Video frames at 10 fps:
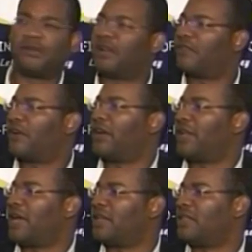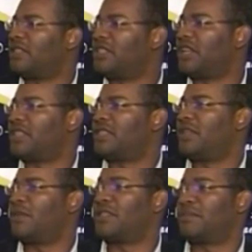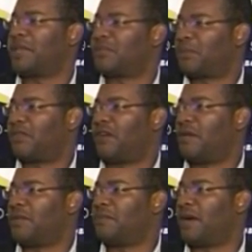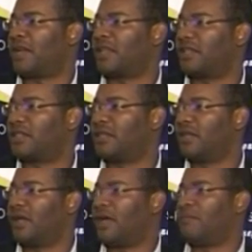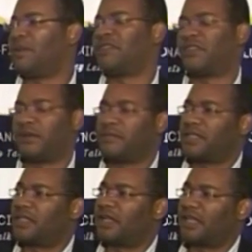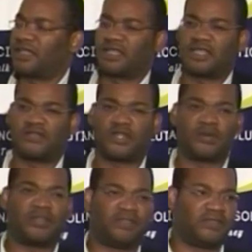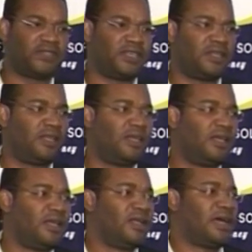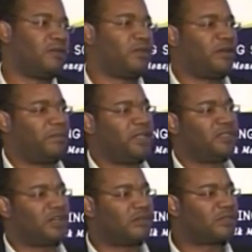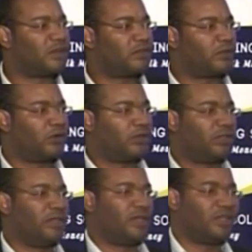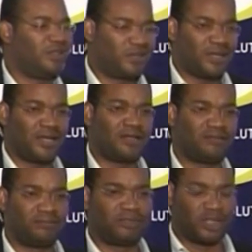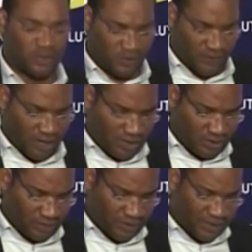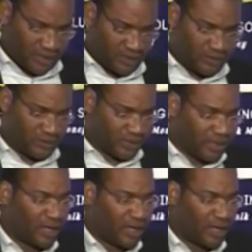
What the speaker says: would have heard that the JSE was the best performing market, best performing stock exchange for 2015. That would have been in terms of growth. You're looking on just over 100% growth.